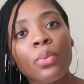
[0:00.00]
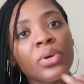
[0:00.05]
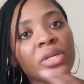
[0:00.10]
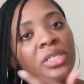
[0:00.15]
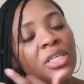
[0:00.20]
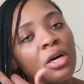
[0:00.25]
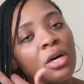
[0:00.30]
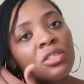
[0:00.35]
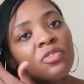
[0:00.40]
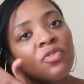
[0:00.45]

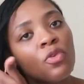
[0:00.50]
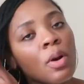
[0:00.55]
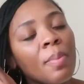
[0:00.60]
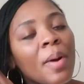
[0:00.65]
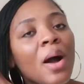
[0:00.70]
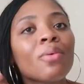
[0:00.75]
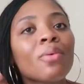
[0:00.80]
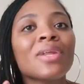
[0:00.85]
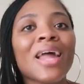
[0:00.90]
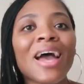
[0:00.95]
retails for
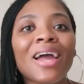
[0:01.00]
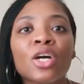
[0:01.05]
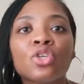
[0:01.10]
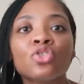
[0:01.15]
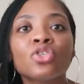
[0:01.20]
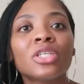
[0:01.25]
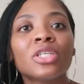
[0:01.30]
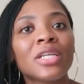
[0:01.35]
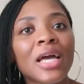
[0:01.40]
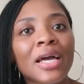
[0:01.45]
about
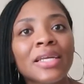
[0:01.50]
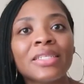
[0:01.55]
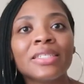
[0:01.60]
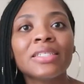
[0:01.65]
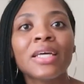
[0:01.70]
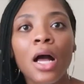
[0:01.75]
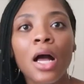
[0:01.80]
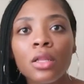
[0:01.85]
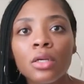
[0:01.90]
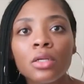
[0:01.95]

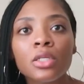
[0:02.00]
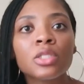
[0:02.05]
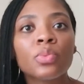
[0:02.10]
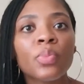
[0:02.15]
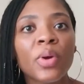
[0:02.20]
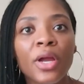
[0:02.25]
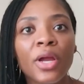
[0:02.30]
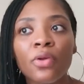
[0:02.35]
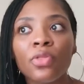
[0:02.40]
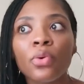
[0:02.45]
$990
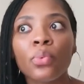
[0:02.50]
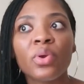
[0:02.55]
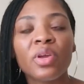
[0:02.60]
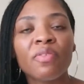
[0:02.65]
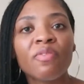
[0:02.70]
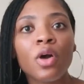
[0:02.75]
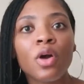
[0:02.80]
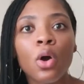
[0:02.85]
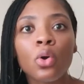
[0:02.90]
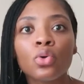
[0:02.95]
where the
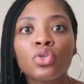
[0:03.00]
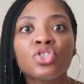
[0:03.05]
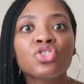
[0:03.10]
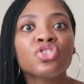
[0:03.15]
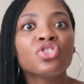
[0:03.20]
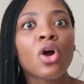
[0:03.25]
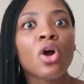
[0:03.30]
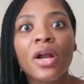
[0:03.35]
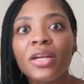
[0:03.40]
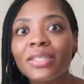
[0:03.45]
Rive Gauche
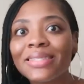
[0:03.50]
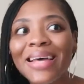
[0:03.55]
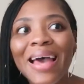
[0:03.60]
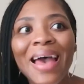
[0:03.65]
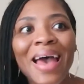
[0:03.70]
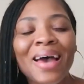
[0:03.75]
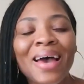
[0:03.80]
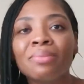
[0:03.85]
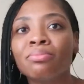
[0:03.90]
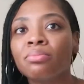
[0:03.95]
starts
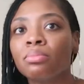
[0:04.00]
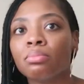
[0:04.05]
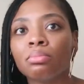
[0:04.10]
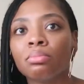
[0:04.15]
at